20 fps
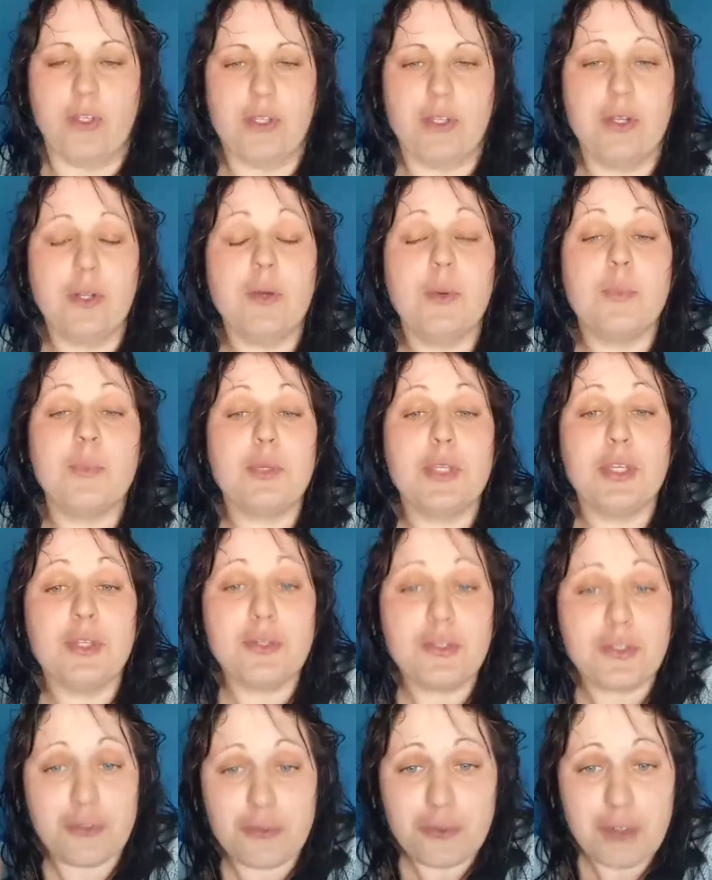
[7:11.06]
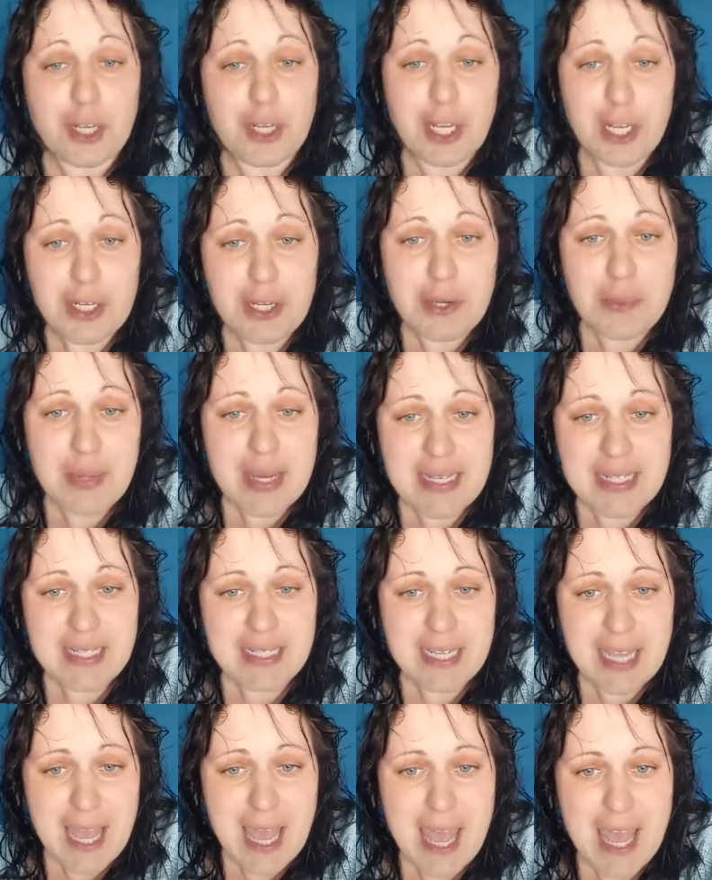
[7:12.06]
You look beautiful on your wedding
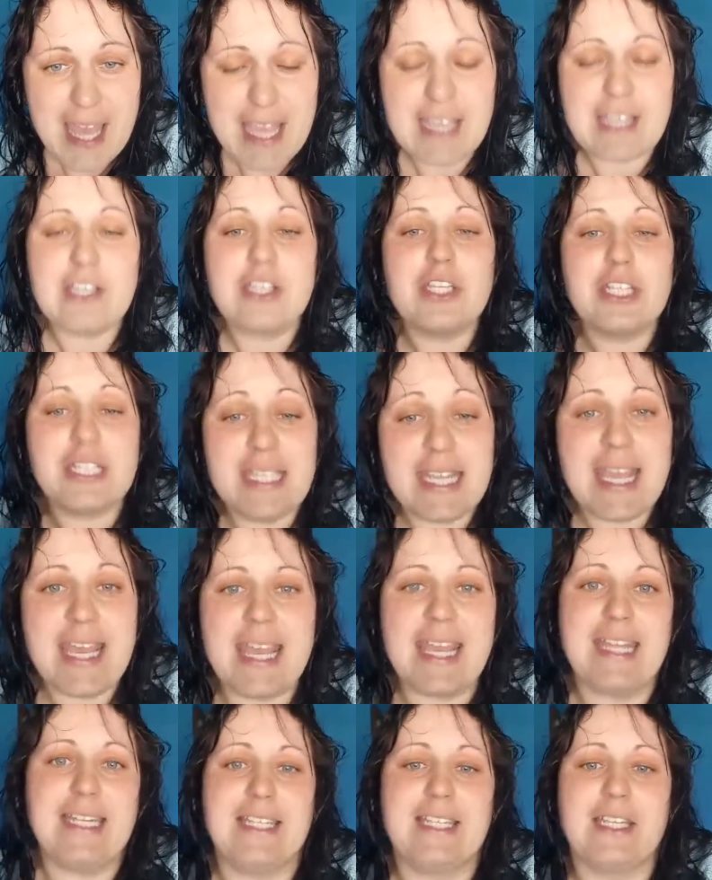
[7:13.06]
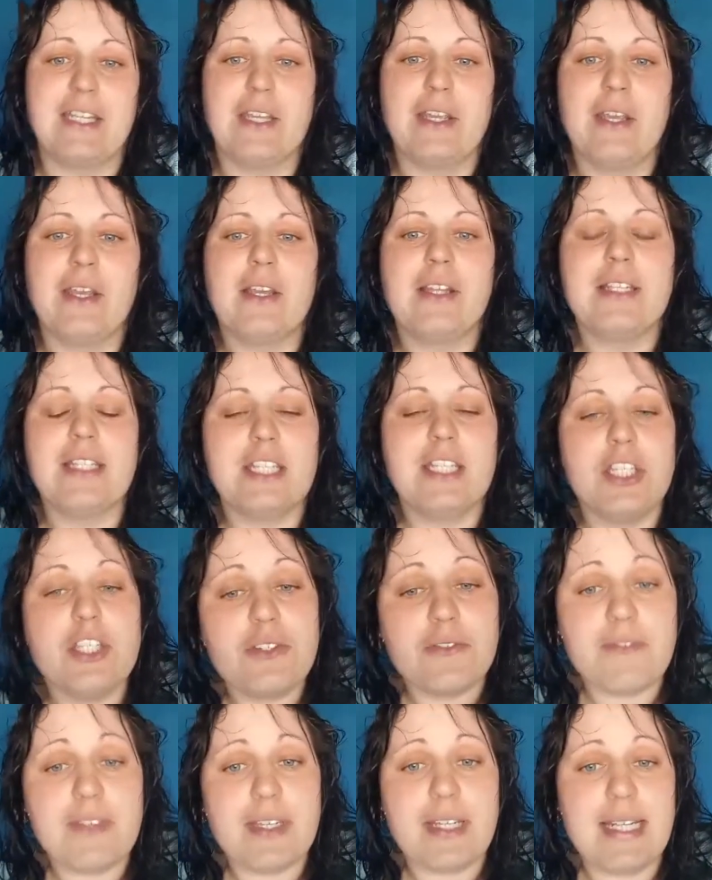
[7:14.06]
day. You did. Did
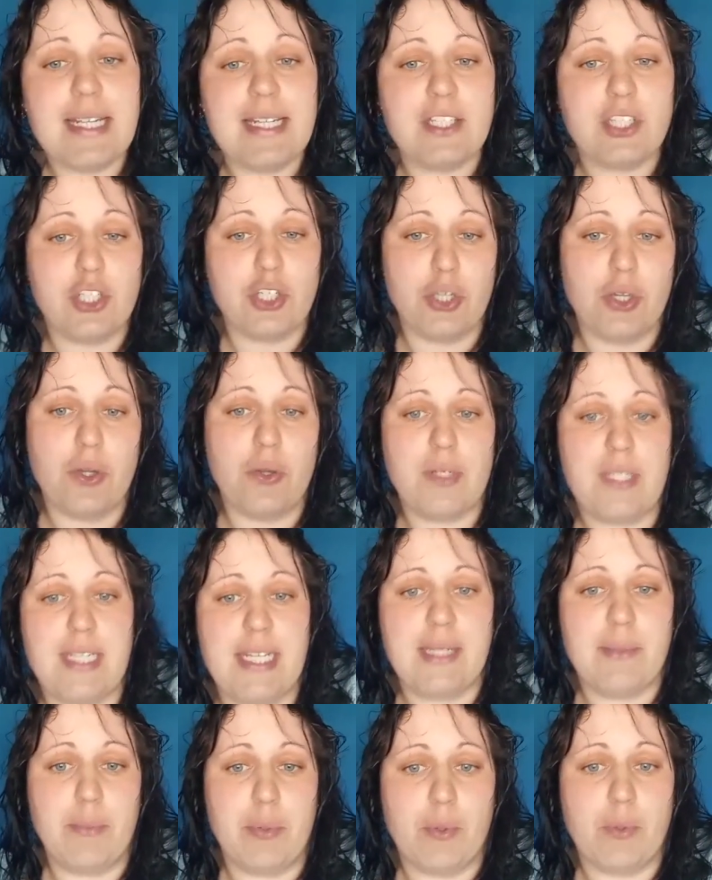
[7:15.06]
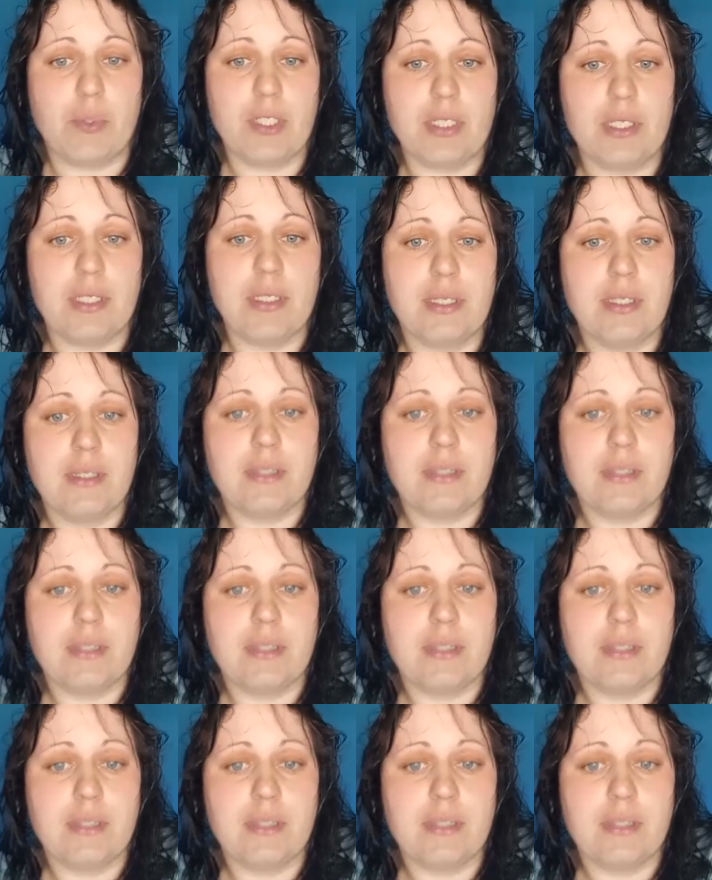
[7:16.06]
you feel insecure at any point?